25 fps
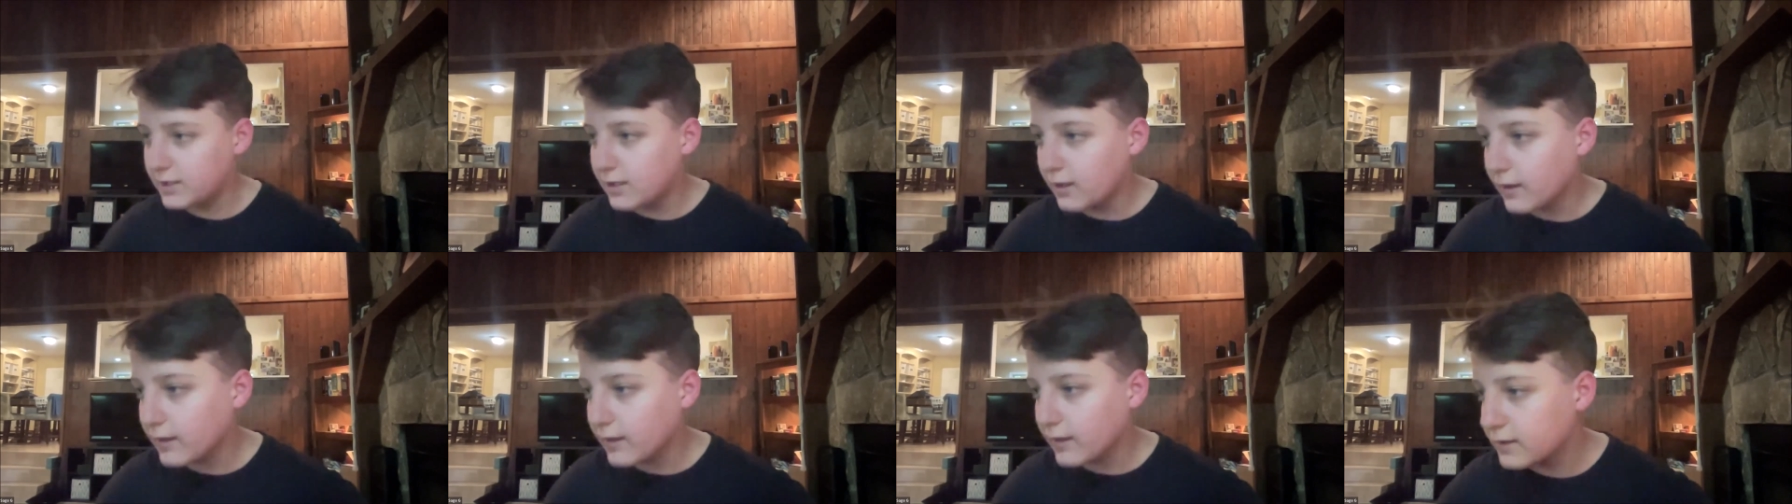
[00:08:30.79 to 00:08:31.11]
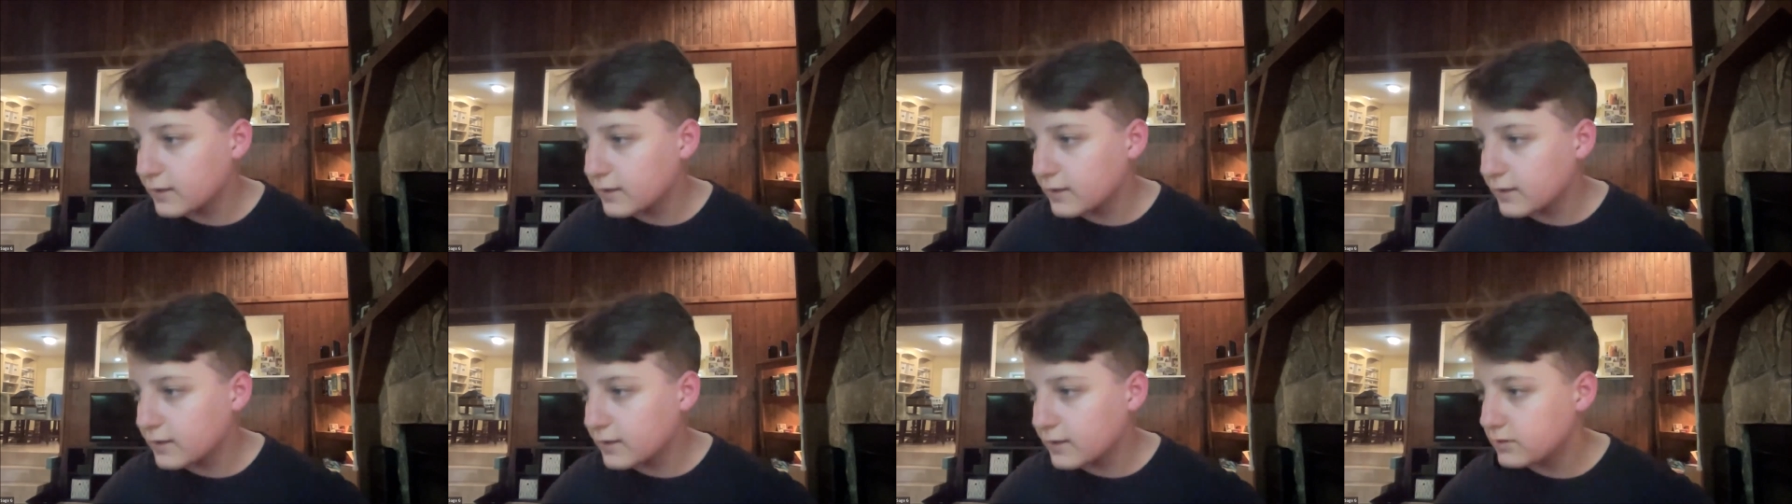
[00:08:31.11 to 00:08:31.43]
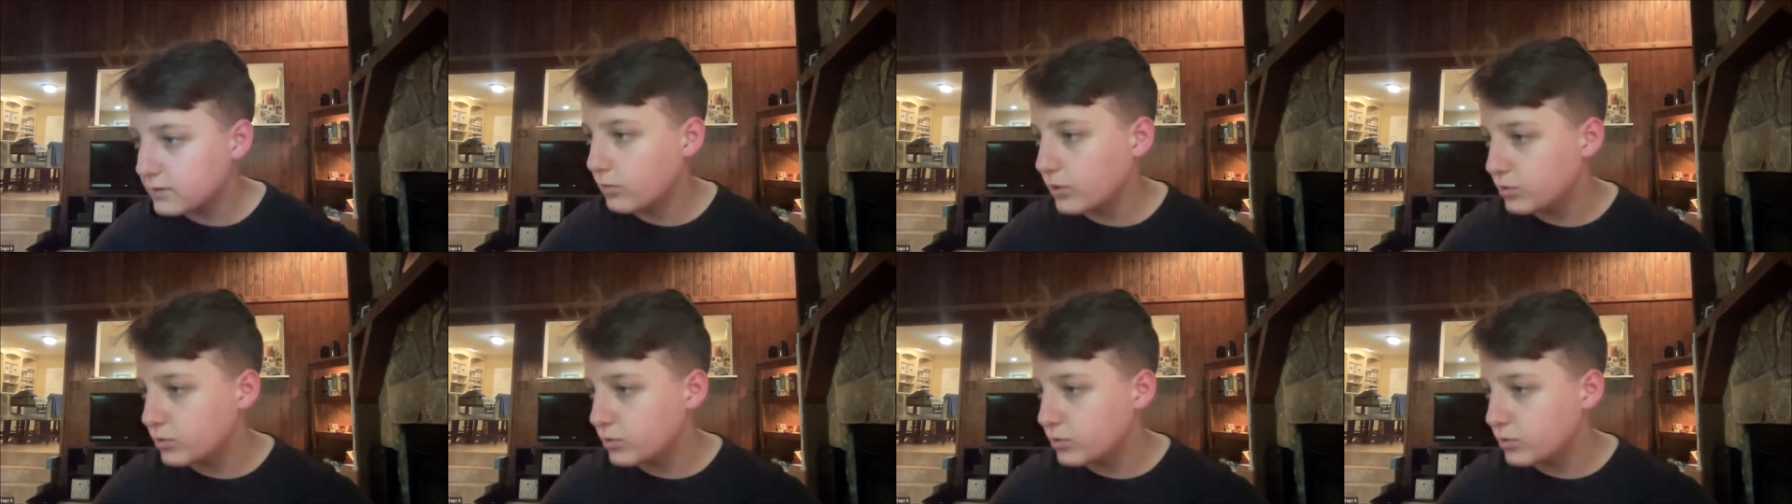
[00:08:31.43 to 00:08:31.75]
you can take a
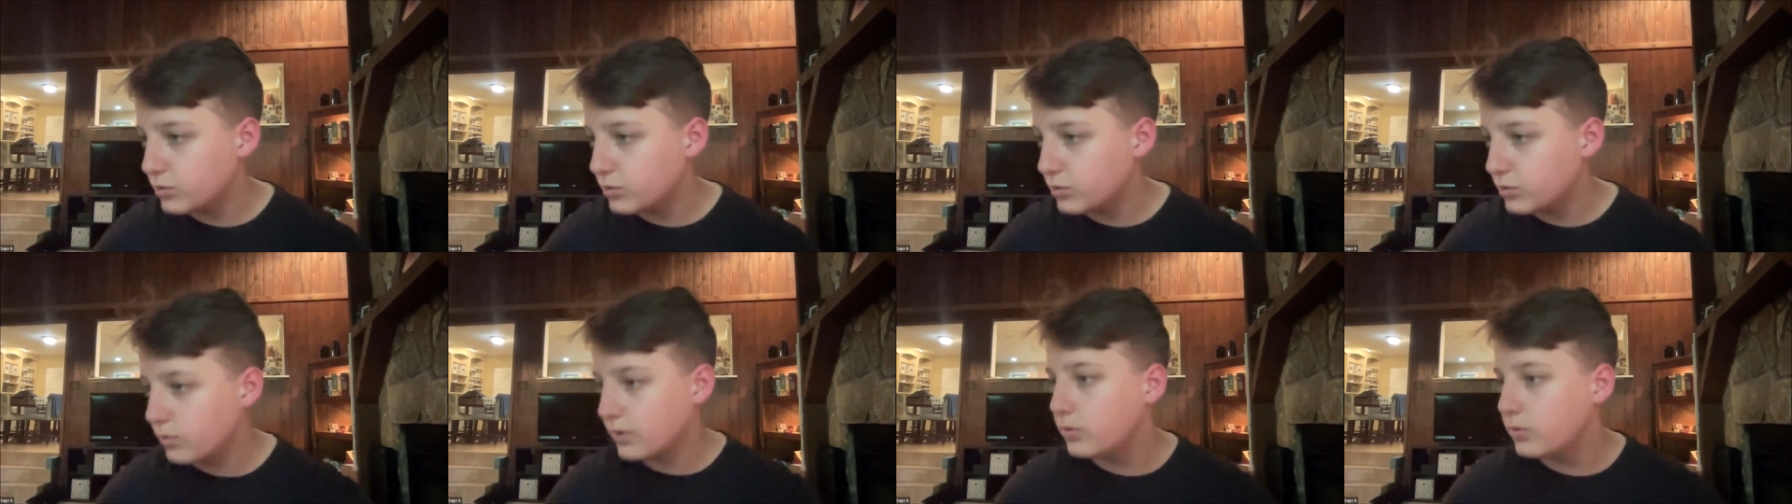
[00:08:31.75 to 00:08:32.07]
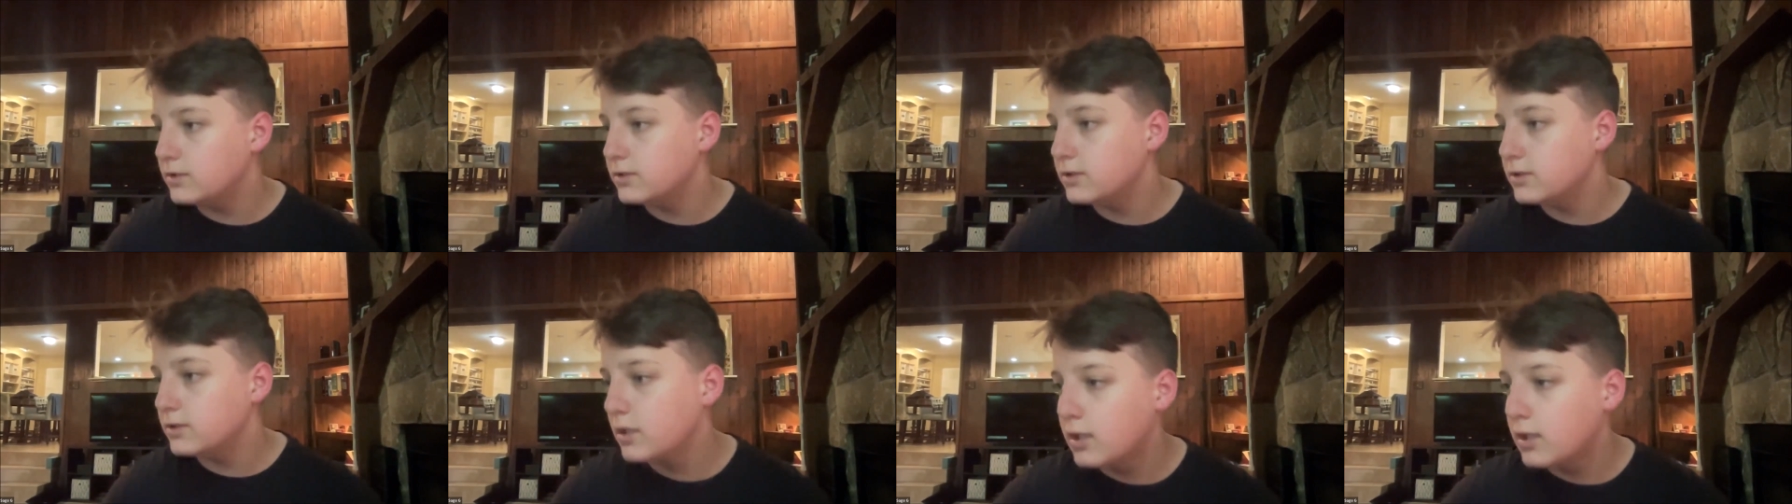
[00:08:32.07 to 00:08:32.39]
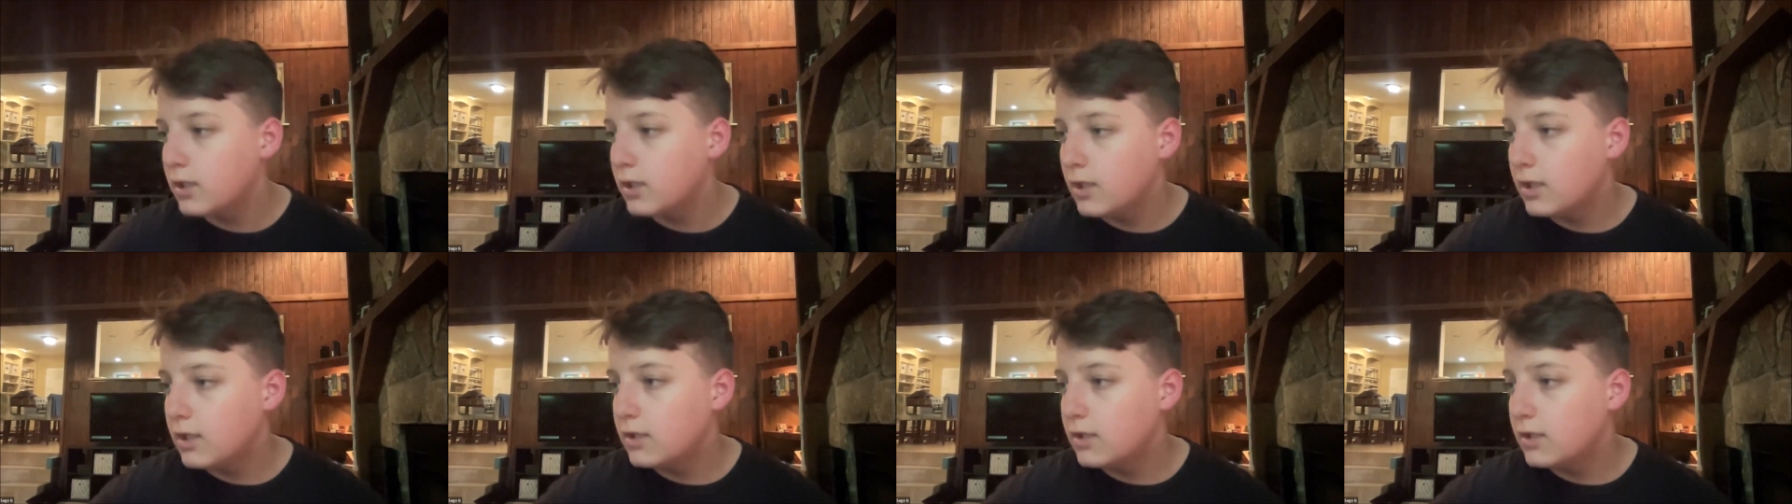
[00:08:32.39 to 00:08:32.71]
guess on which one it
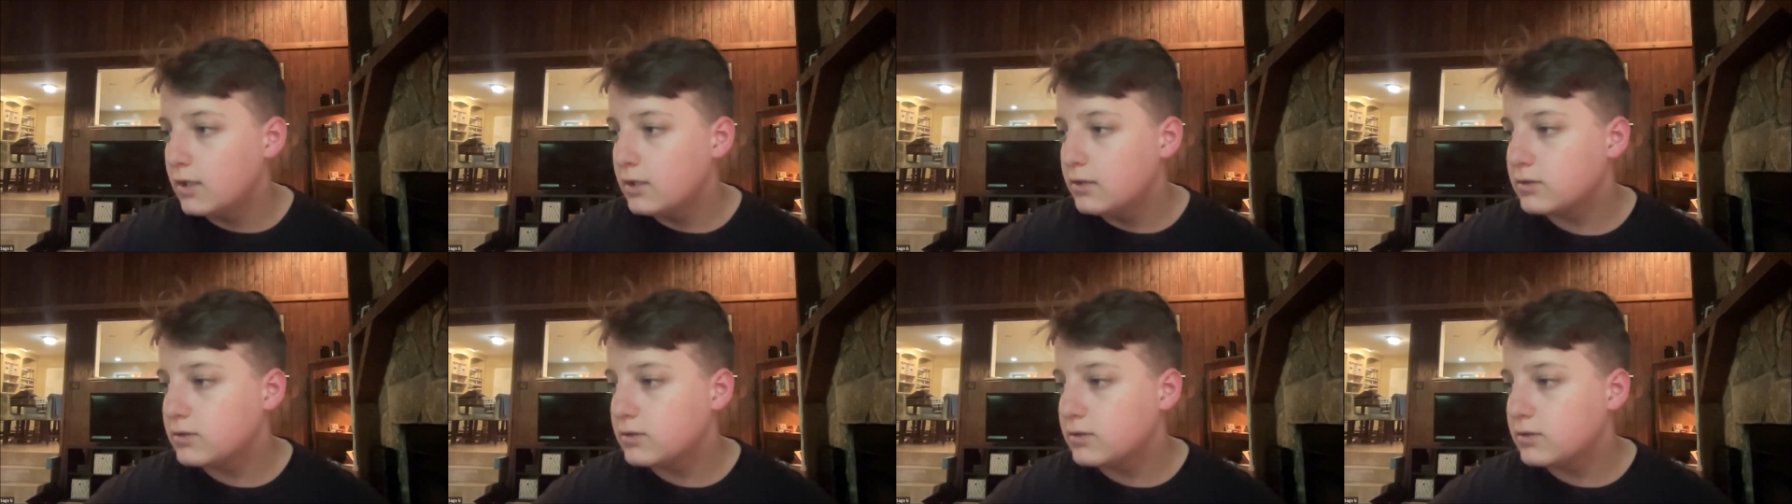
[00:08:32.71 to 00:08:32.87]
was.